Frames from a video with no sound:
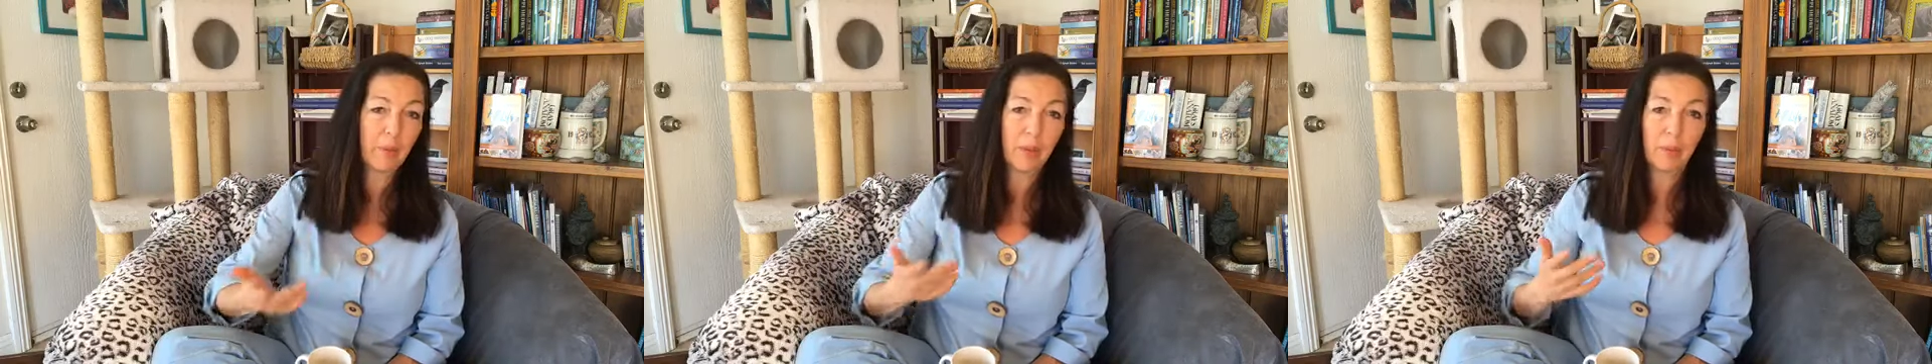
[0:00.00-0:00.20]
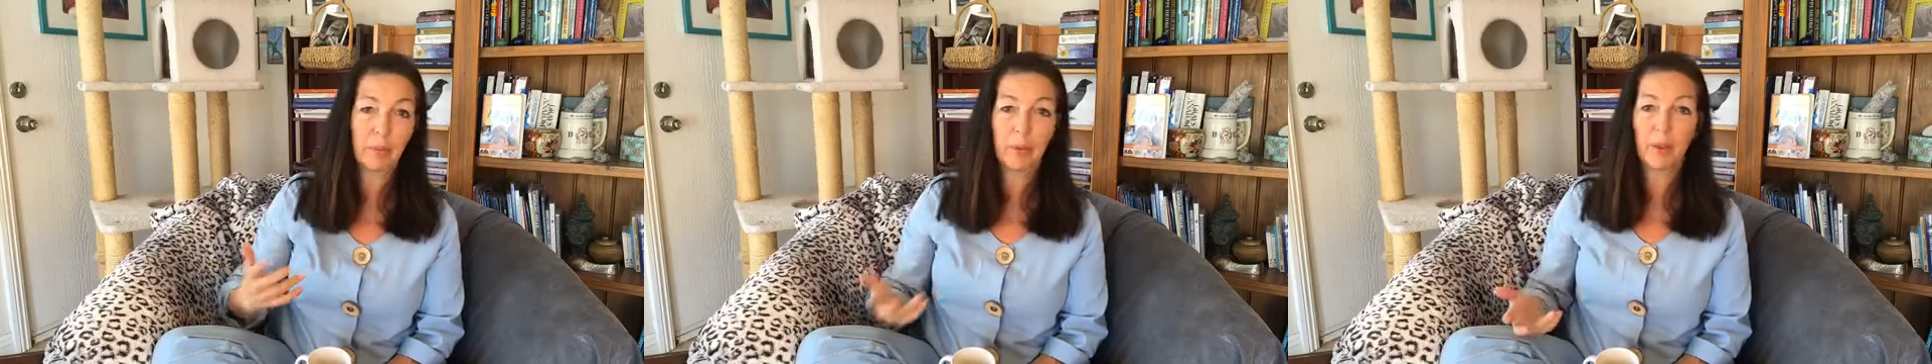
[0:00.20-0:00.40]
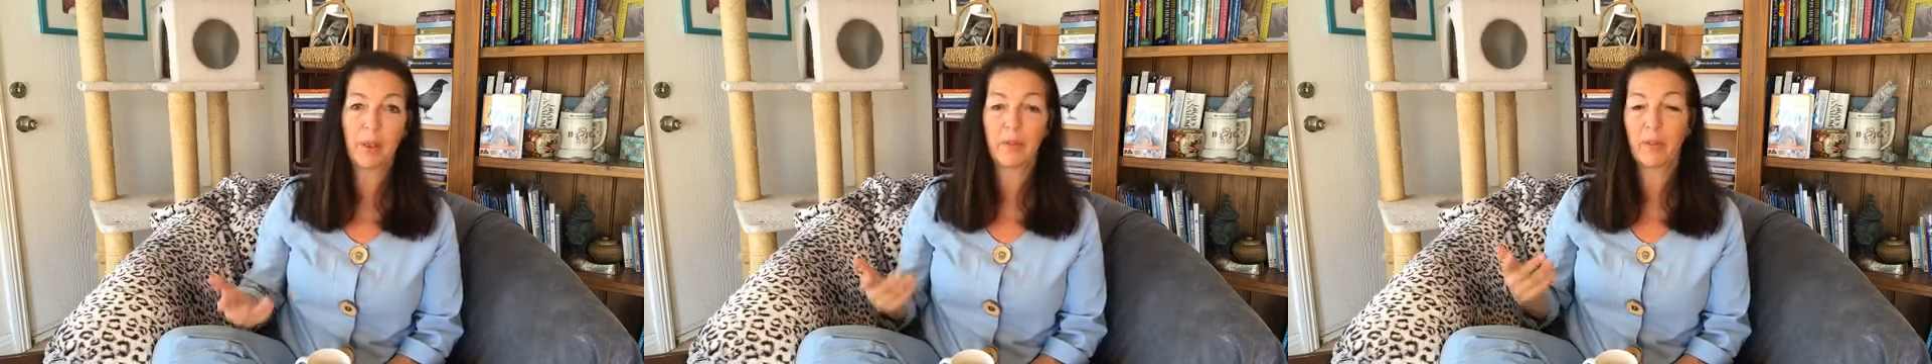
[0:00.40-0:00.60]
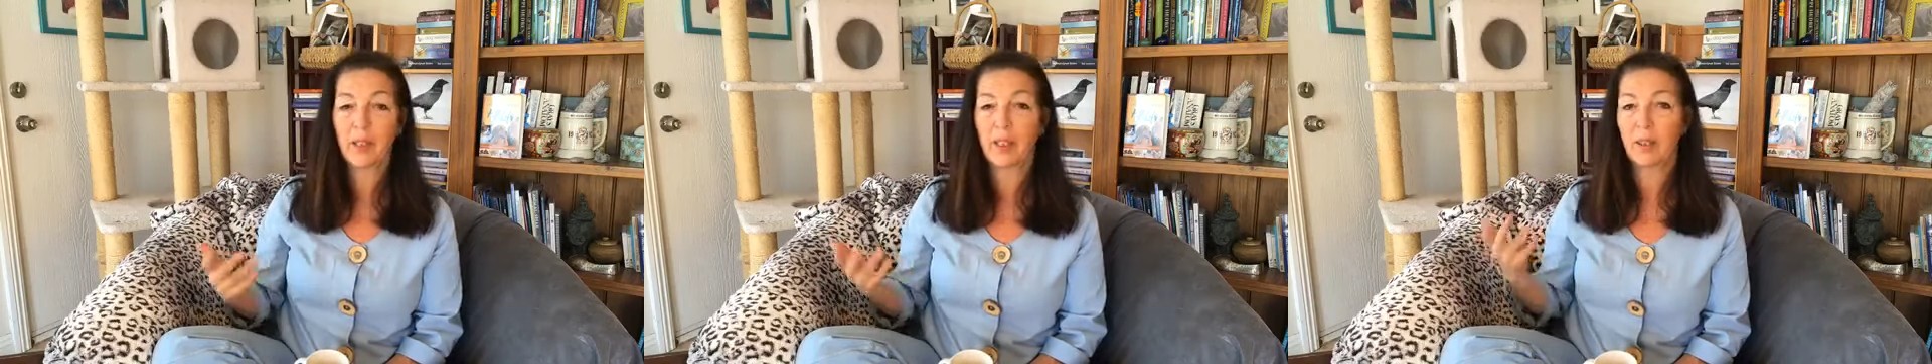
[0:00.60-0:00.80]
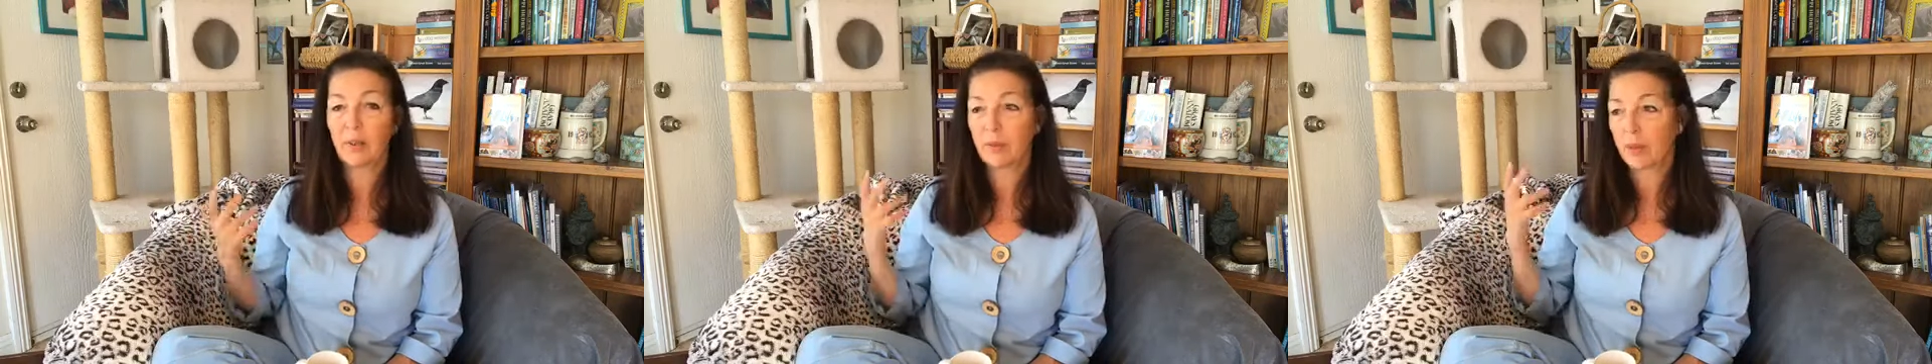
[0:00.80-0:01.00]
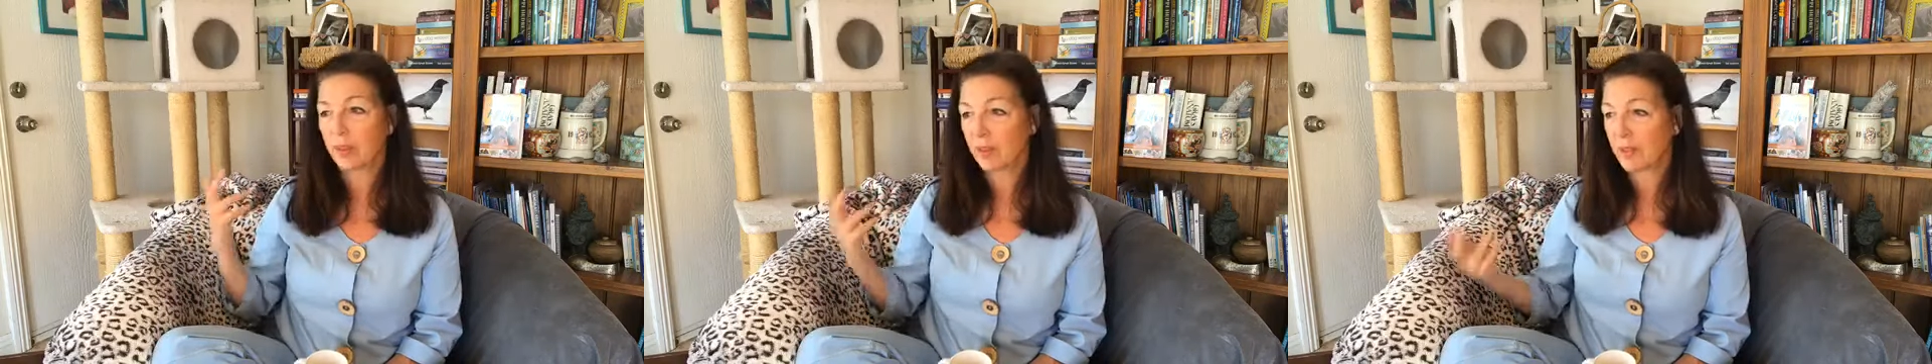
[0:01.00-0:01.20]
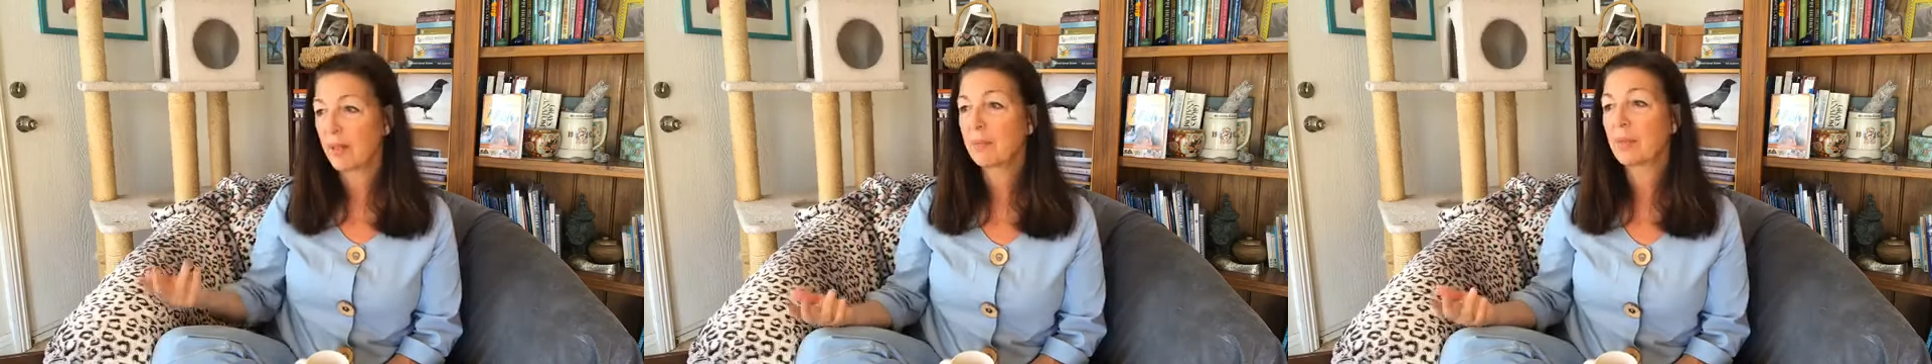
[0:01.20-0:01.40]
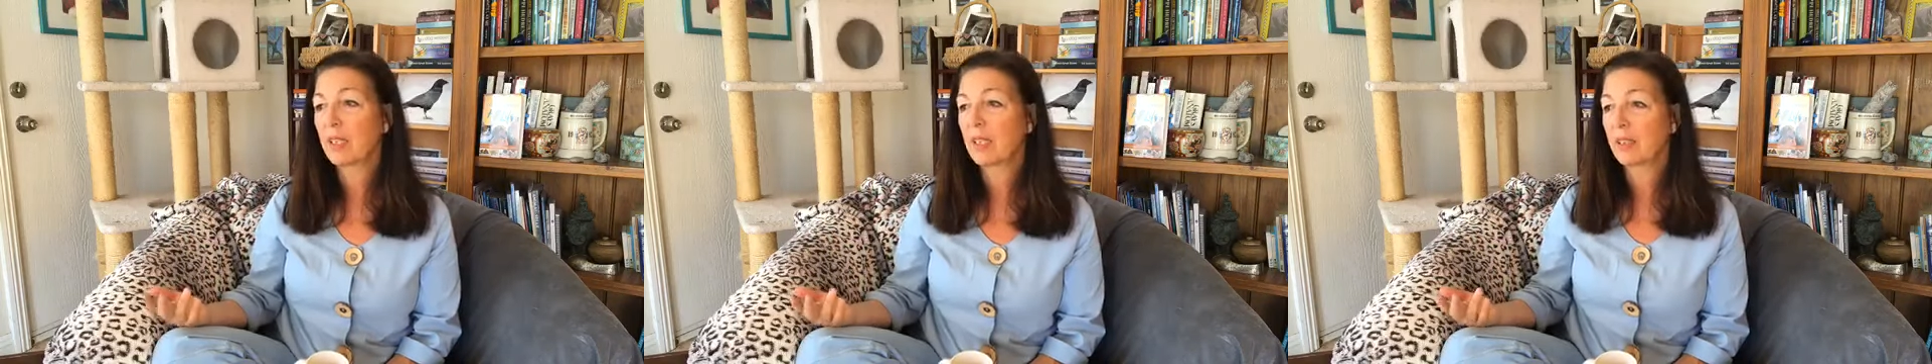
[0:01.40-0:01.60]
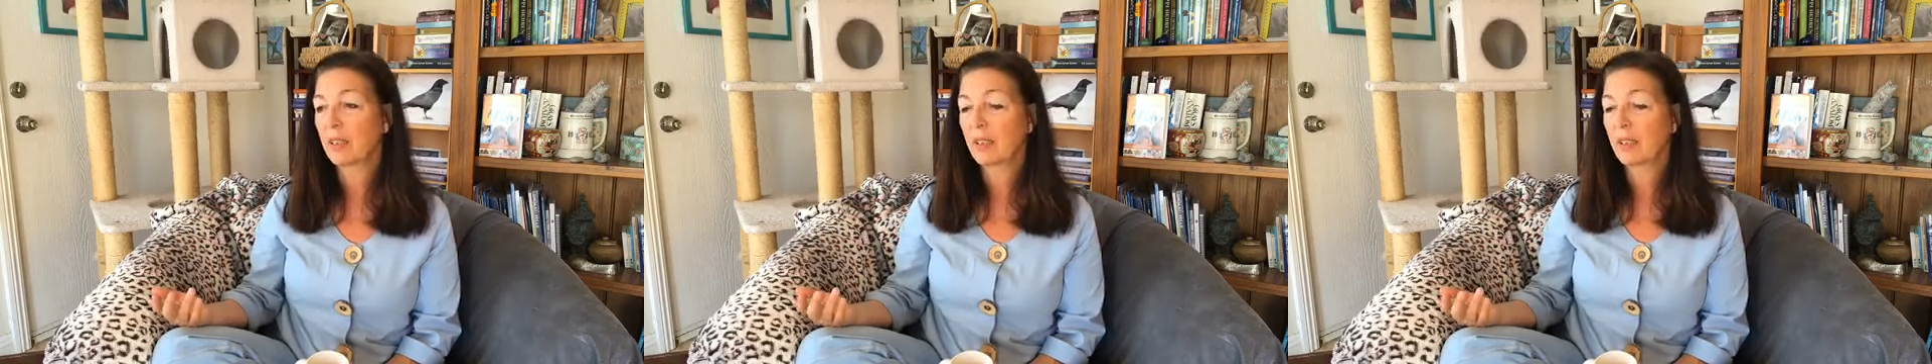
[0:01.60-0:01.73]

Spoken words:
with a boyfriend or something